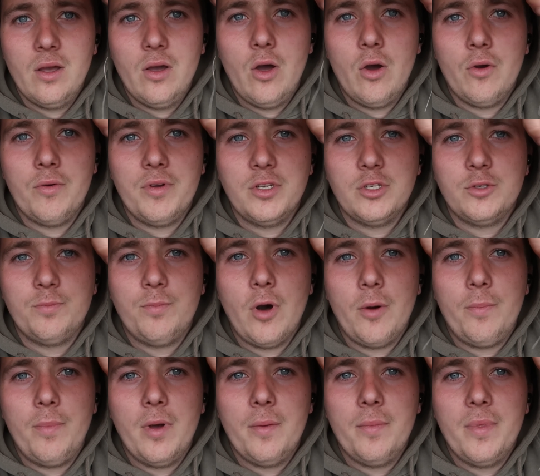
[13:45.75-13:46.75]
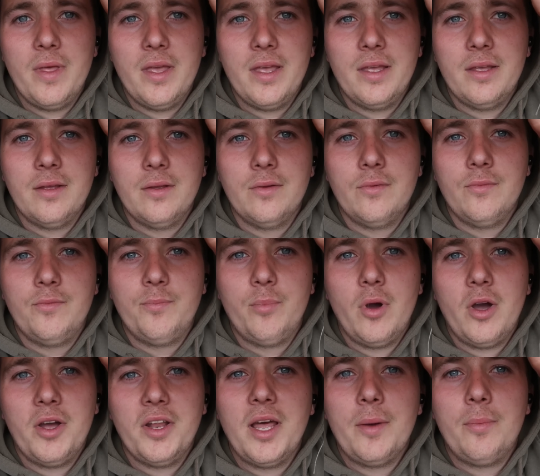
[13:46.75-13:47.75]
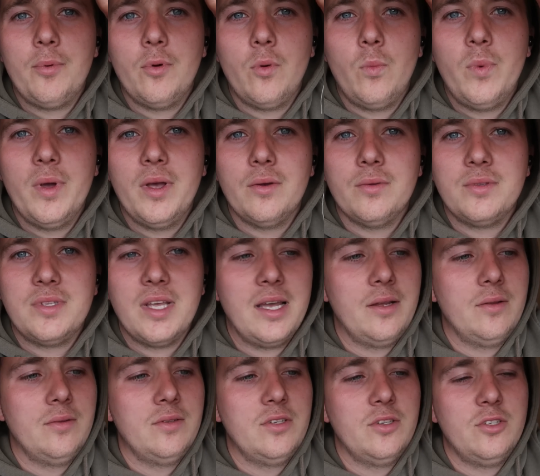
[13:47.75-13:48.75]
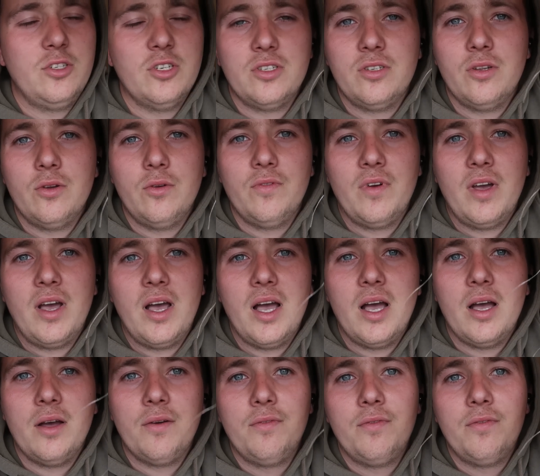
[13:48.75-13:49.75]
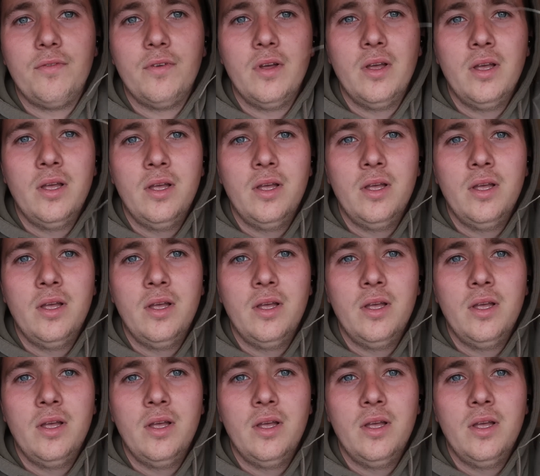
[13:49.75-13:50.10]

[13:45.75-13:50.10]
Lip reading: orange pop up there, pineapple whittled down to just over half.